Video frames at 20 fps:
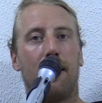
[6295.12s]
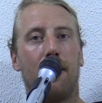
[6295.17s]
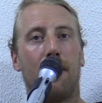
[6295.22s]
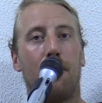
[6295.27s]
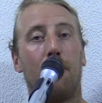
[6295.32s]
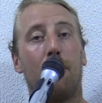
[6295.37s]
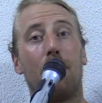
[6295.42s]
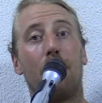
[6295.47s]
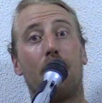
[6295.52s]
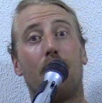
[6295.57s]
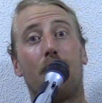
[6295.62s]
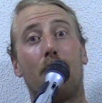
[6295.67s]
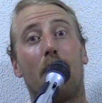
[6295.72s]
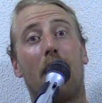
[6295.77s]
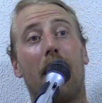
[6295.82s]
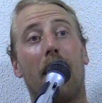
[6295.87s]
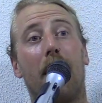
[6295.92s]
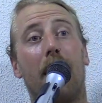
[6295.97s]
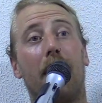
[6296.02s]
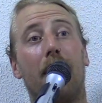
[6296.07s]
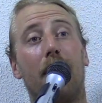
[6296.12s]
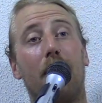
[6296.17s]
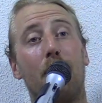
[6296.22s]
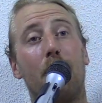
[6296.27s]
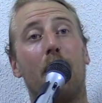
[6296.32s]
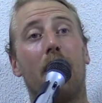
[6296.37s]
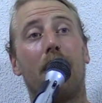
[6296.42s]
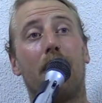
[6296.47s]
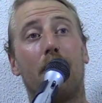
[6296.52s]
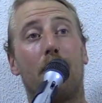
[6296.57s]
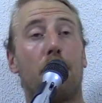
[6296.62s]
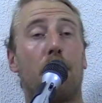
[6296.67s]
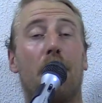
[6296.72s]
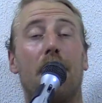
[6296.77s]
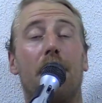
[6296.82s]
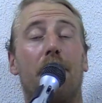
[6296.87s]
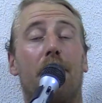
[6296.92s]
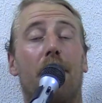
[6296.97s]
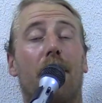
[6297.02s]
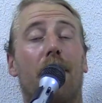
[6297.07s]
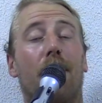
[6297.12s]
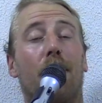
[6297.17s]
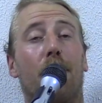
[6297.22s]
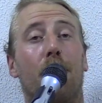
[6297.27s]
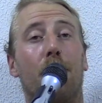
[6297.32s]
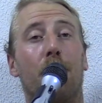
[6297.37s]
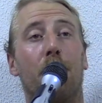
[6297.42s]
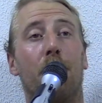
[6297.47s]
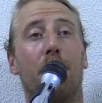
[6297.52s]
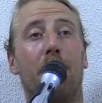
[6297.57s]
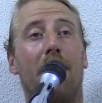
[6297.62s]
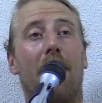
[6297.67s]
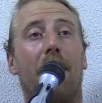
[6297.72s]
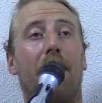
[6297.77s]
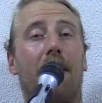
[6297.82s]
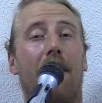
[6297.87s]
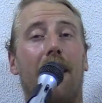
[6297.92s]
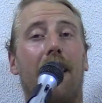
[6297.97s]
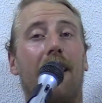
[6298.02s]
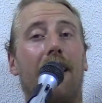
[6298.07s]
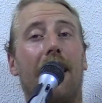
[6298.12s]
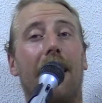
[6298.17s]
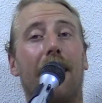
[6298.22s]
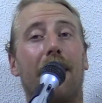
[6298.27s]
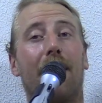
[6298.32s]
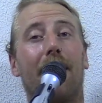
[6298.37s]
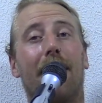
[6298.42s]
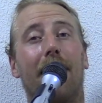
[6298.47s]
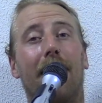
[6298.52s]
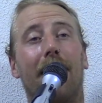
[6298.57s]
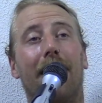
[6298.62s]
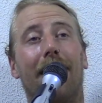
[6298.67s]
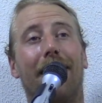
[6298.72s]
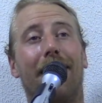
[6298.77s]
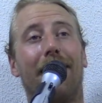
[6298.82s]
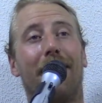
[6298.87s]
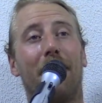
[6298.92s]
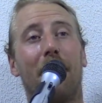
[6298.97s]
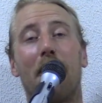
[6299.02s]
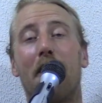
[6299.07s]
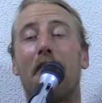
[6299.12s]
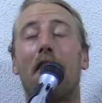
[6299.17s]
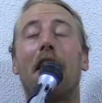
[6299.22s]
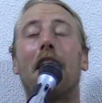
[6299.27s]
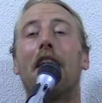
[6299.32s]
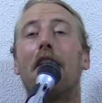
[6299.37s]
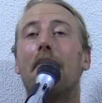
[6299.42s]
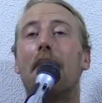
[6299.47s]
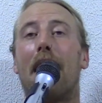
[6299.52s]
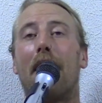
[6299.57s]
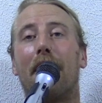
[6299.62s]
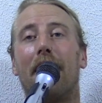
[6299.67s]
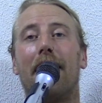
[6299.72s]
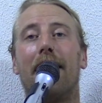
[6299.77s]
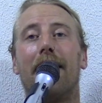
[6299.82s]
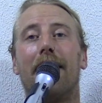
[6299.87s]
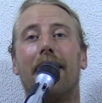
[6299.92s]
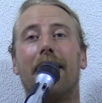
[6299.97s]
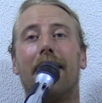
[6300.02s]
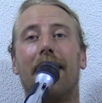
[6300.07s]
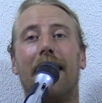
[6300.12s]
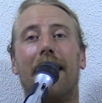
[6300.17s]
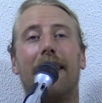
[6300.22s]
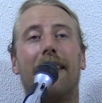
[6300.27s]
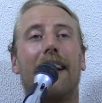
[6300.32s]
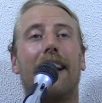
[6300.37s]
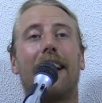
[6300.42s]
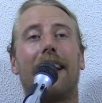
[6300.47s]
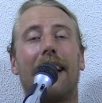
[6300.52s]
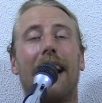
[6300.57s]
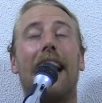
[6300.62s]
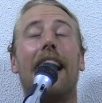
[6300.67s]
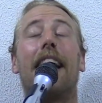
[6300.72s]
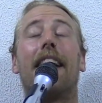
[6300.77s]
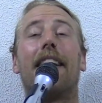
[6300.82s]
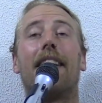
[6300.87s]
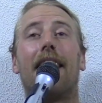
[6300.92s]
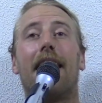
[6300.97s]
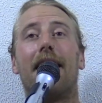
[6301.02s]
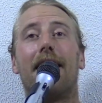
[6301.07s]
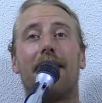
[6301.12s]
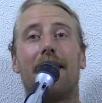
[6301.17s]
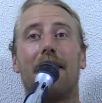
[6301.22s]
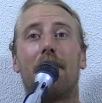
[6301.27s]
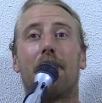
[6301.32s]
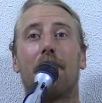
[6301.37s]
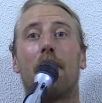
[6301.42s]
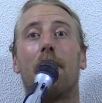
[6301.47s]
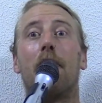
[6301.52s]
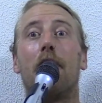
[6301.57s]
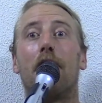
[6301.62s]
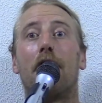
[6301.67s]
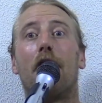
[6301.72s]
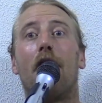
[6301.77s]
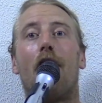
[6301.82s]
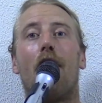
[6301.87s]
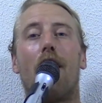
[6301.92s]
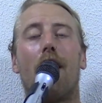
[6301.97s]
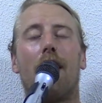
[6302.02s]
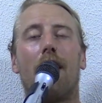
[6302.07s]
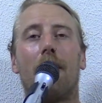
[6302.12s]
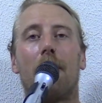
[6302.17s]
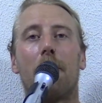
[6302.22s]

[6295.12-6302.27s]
Which is why the US is pretty fucking cool now that I like think about it and like analyze it from afar.